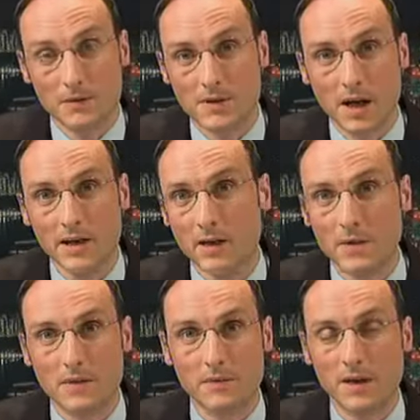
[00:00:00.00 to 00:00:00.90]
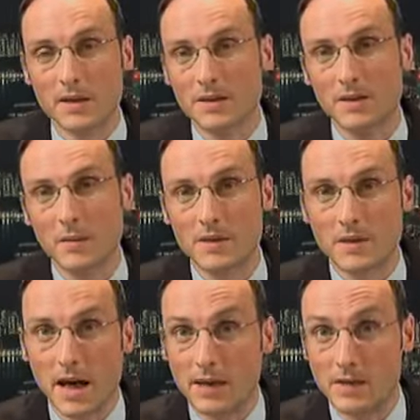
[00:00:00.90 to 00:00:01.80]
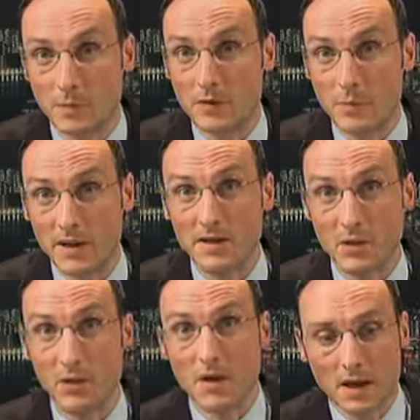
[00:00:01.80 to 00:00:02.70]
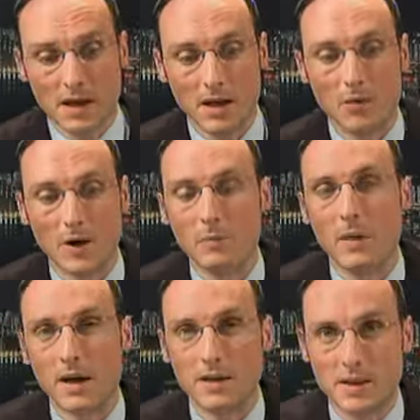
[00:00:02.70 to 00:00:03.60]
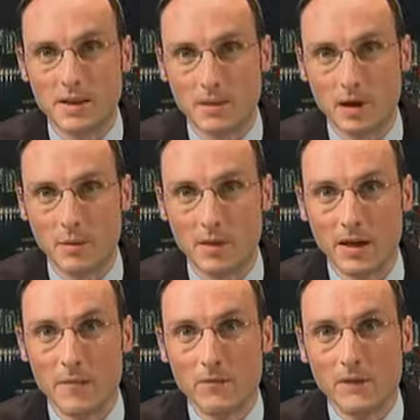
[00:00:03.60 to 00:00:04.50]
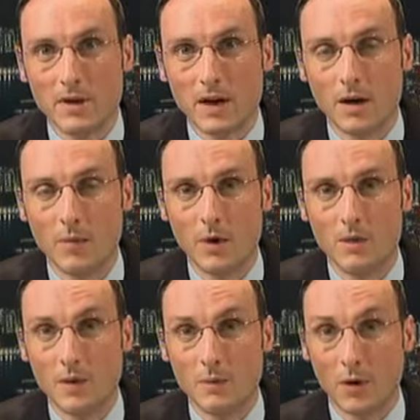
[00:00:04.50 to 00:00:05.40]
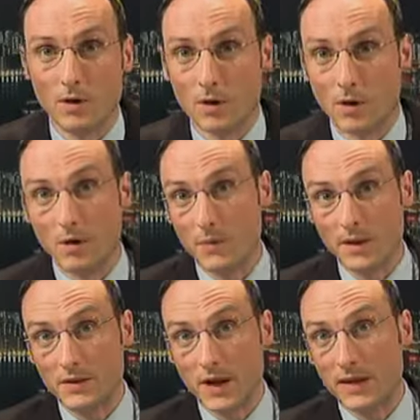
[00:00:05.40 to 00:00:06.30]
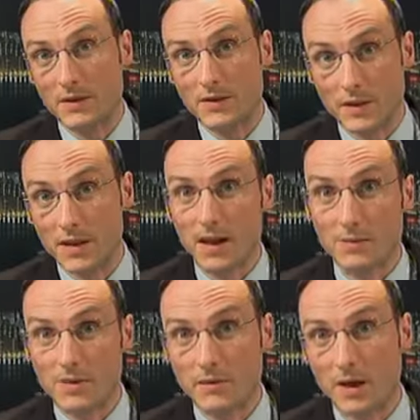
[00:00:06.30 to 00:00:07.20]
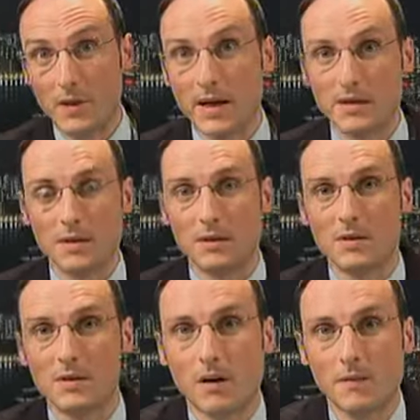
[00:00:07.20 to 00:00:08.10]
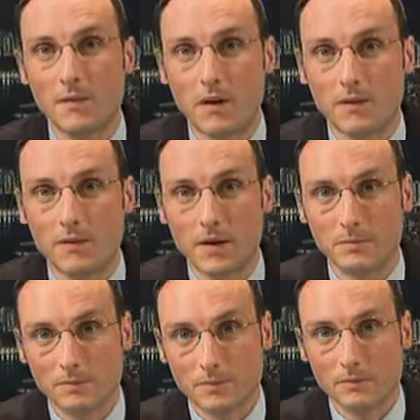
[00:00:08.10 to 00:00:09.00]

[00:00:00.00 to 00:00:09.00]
to China, I mean, the financial numbers are actually much better. So, you know, one might just uh, be uh, worried a bit more in Europe. They trade at three times the valuation also of, of um,